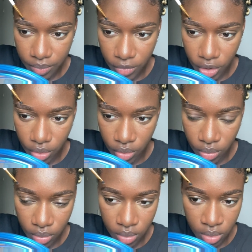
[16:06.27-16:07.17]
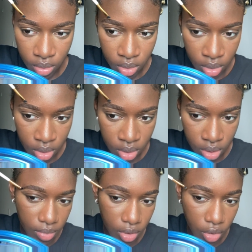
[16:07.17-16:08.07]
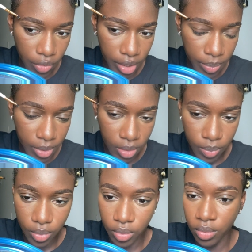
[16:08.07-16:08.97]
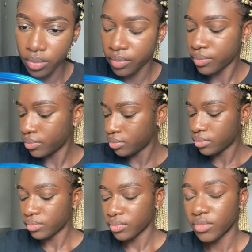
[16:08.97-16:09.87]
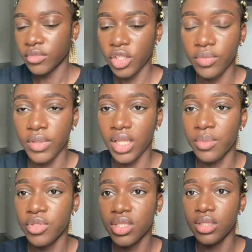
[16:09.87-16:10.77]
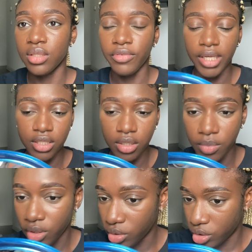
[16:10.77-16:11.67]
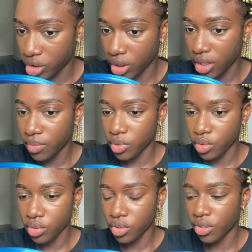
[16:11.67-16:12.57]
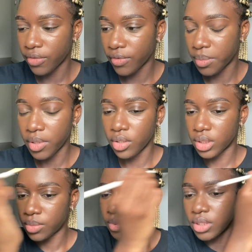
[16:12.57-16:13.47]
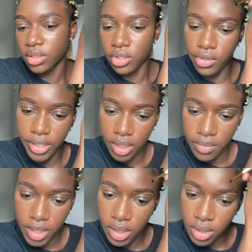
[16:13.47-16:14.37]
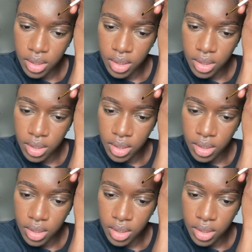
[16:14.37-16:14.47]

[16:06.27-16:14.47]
you know, queer people. Hopefully I'm using the right terminology. I'm so sorry if I'm not, please correct me.